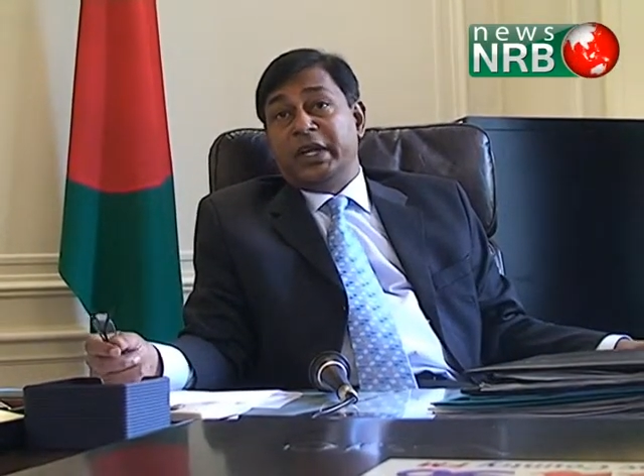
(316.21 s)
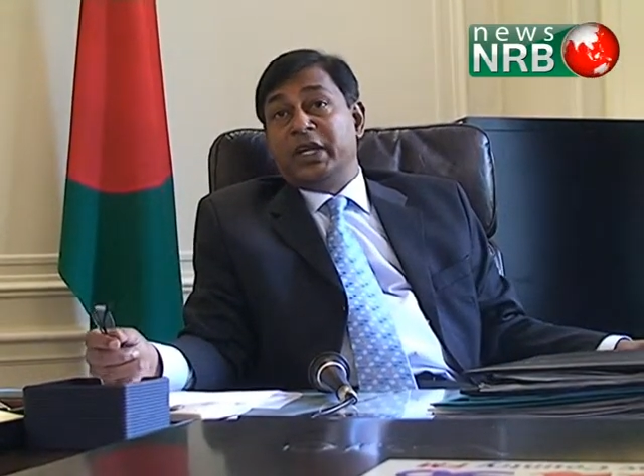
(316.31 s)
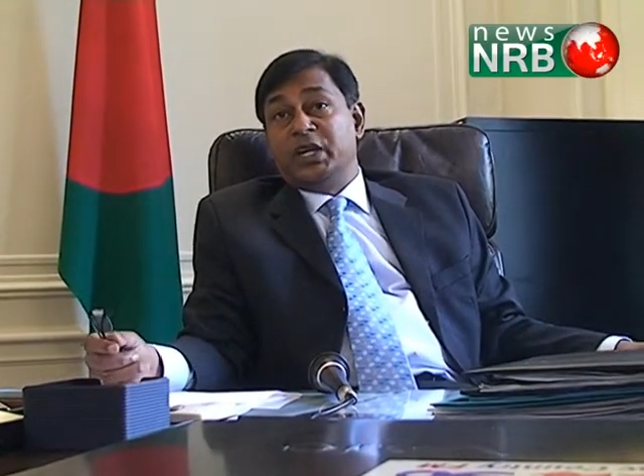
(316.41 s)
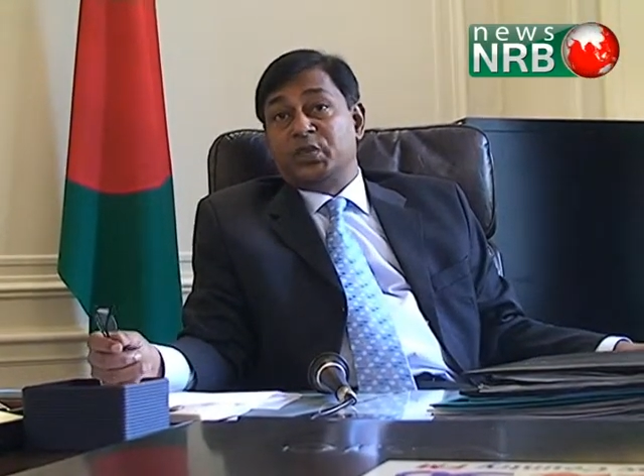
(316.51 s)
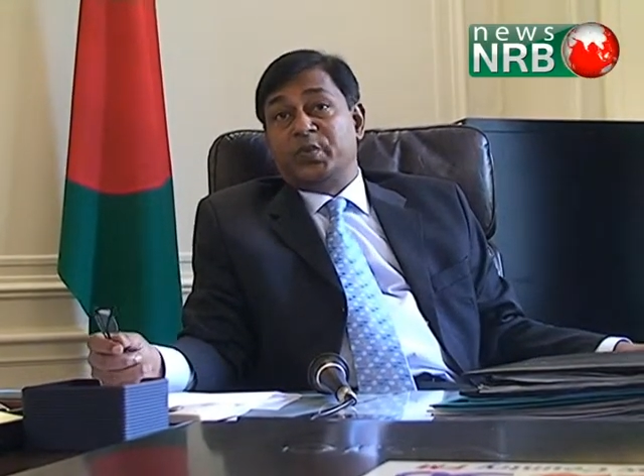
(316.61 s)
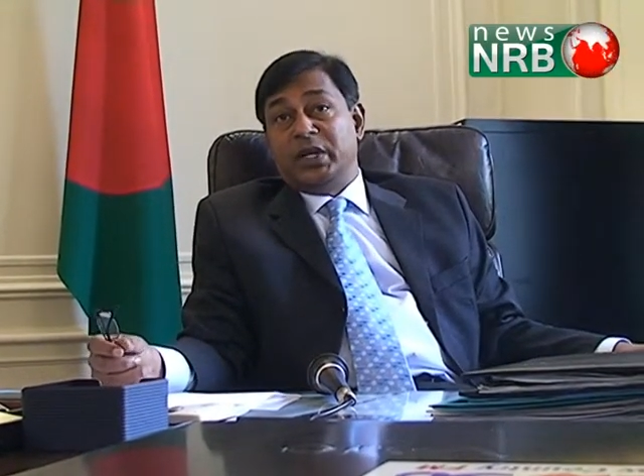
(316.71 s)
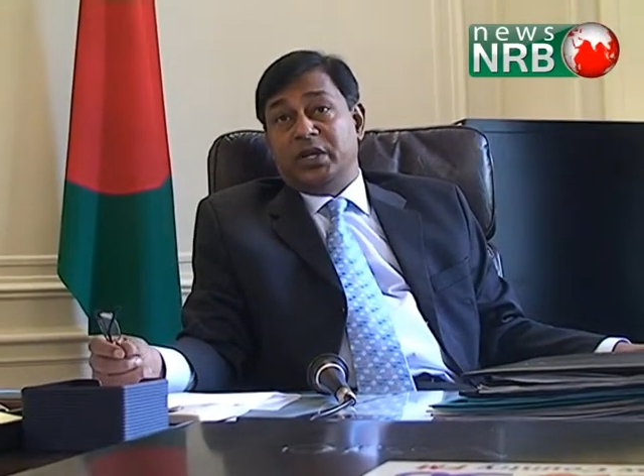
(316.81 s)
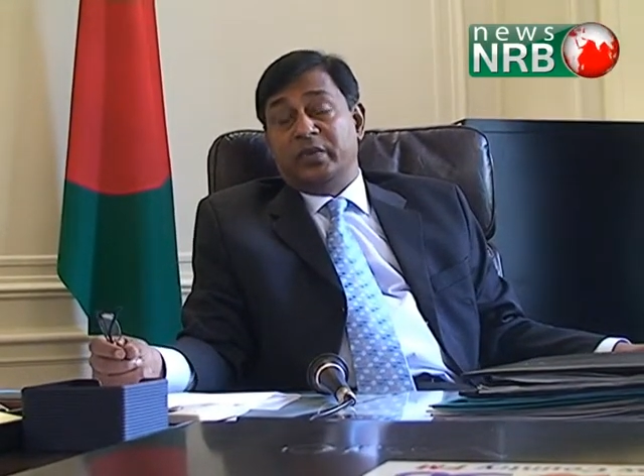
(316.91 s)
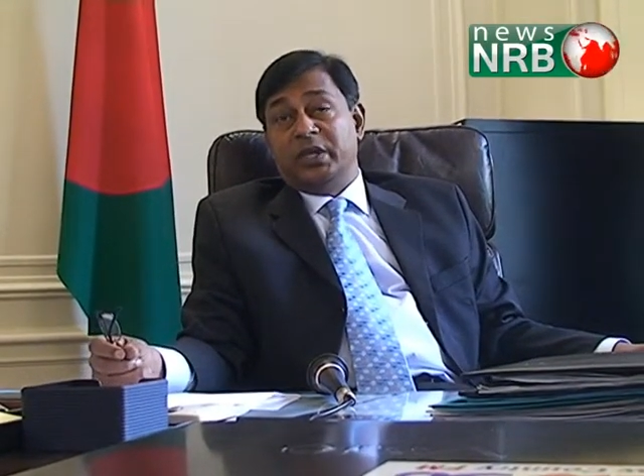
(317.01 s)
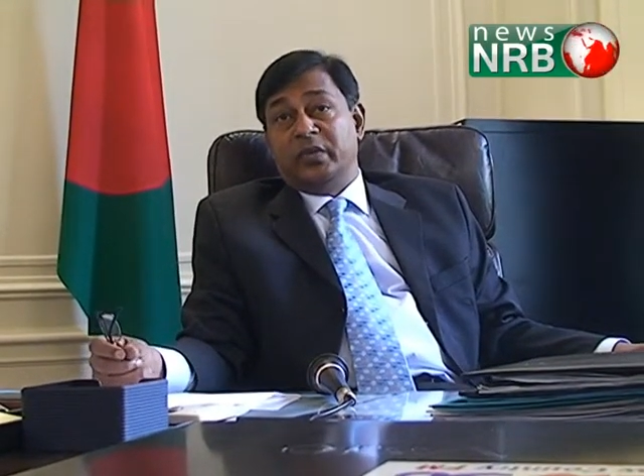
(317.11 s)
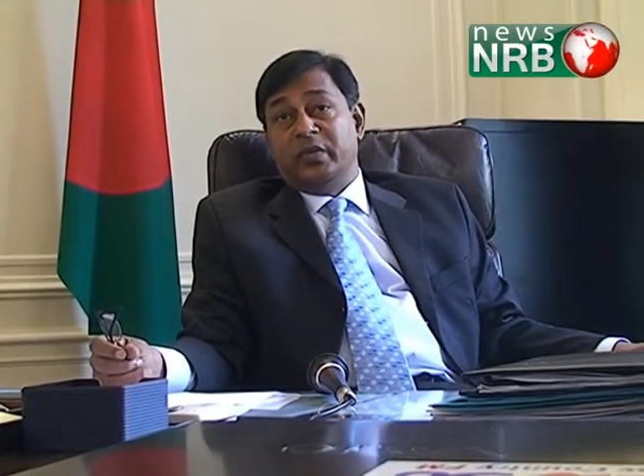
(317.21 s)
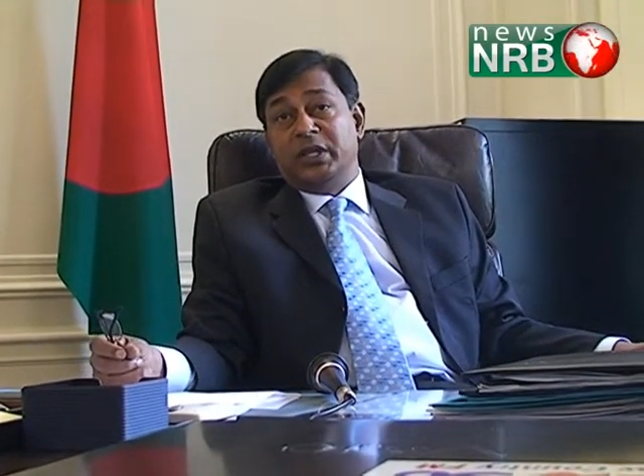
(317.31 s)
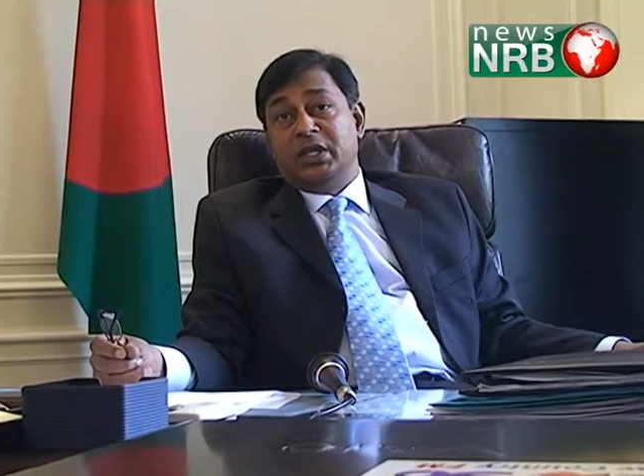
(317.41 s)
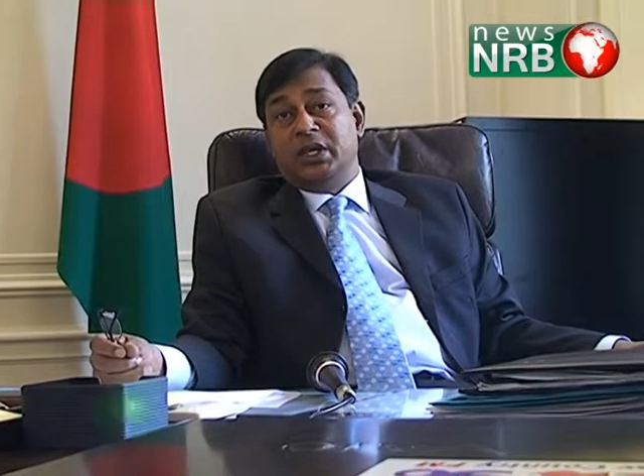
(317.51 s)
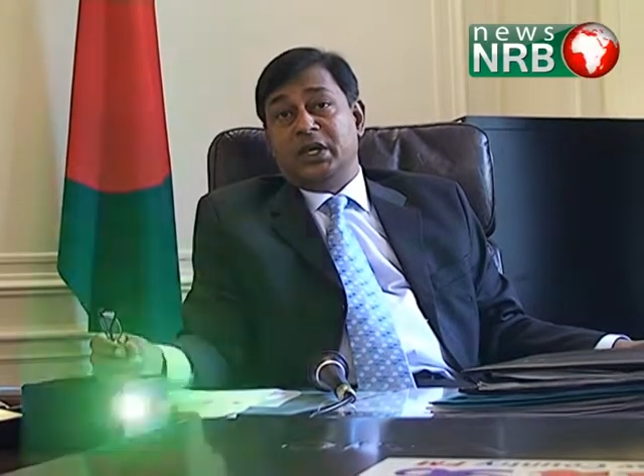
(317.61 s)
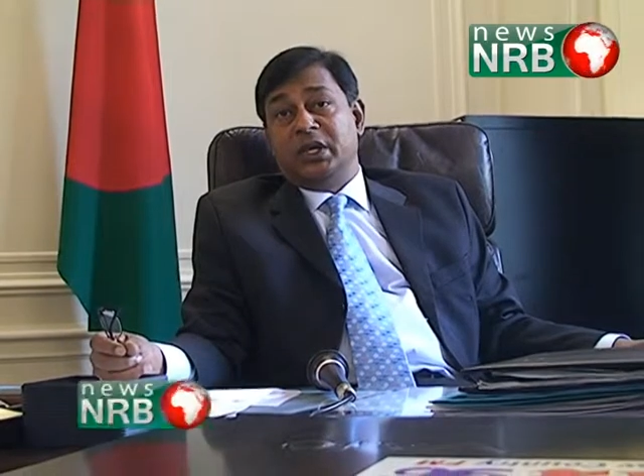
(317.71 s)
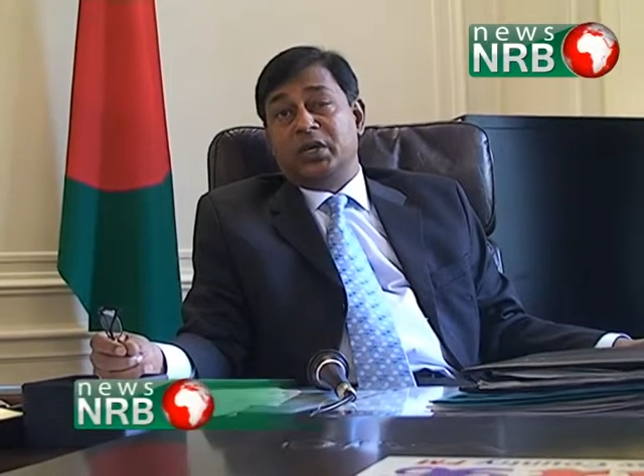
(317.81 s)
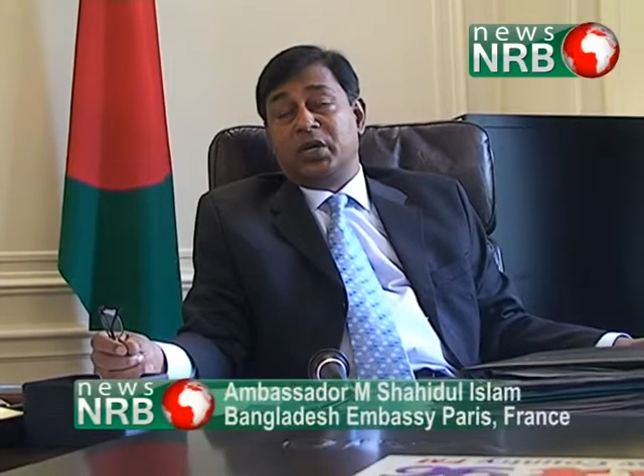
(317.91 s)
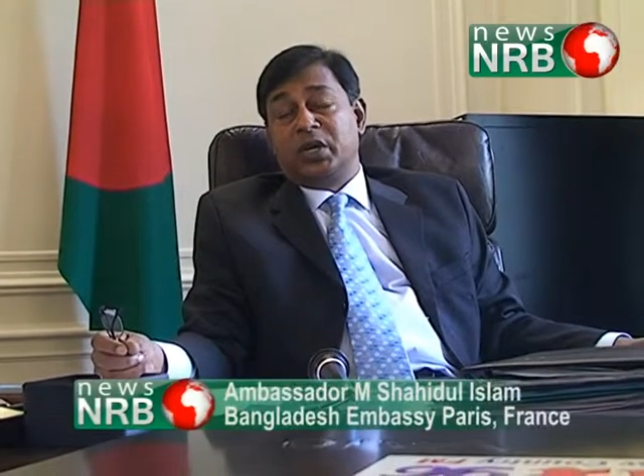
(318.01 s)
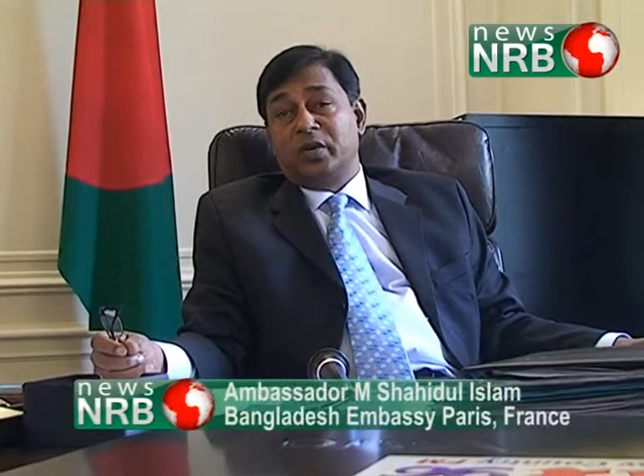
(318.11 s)
engagement between the
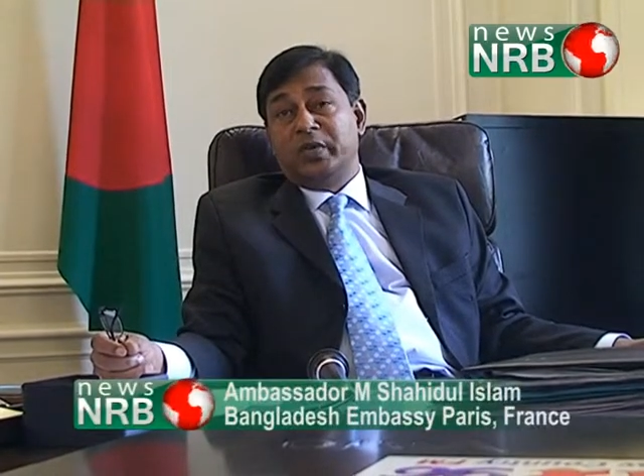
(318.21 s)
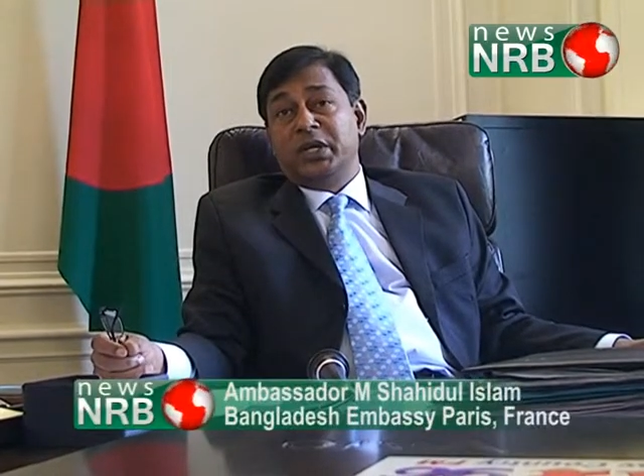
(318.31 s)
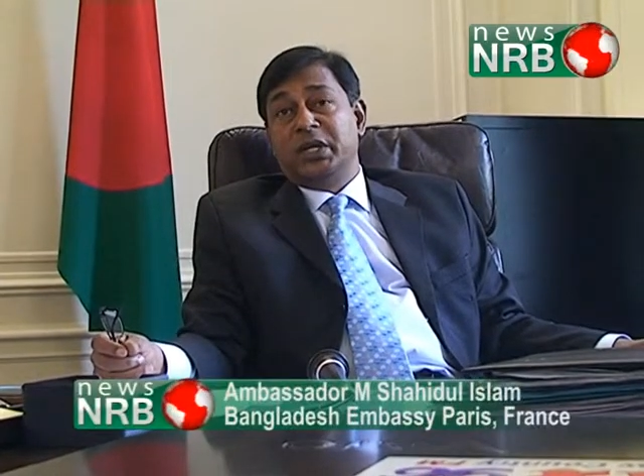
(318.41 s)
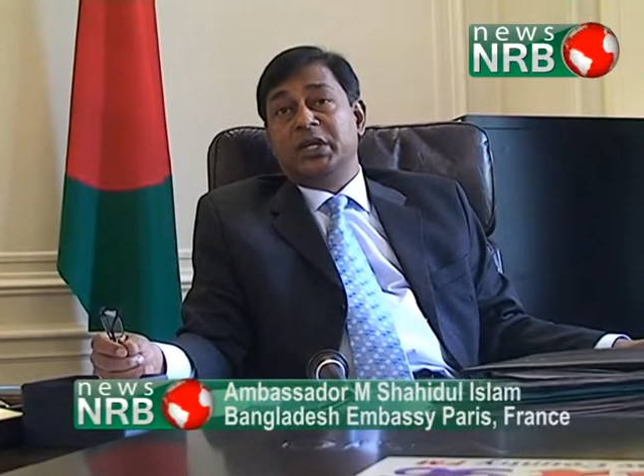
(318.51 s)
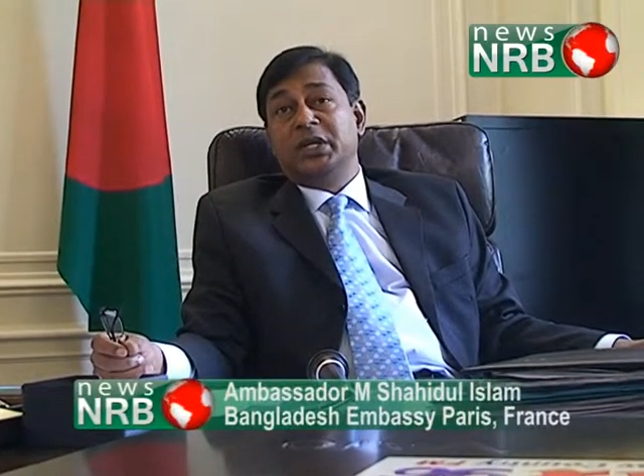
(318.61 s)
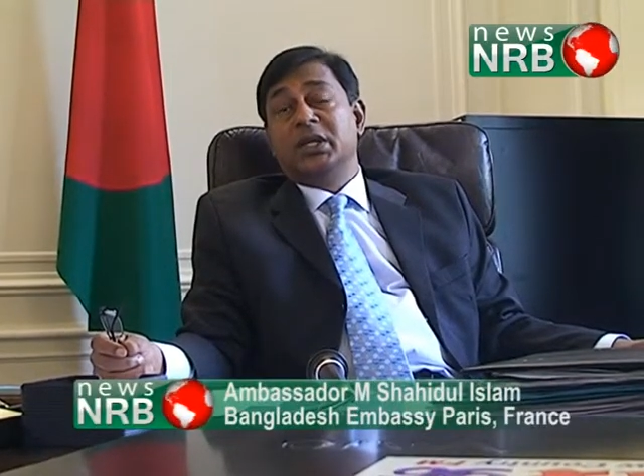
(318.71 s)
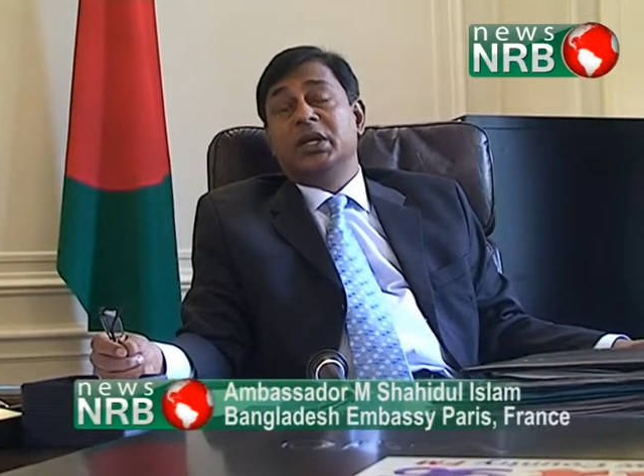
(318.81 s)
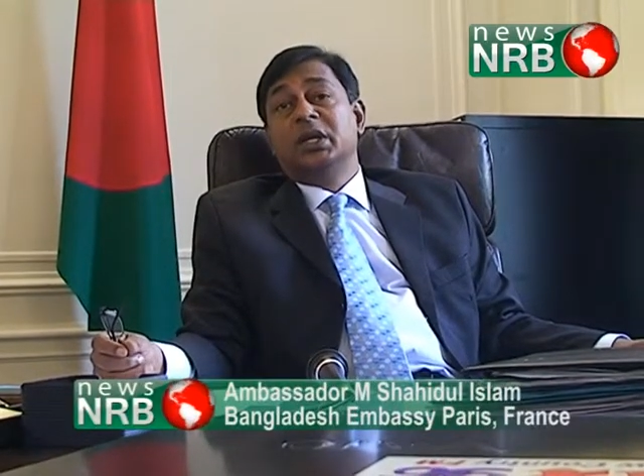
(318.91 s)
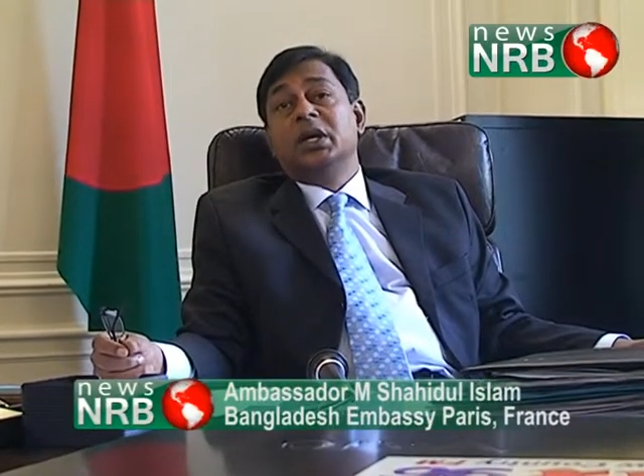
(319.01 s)
donor community,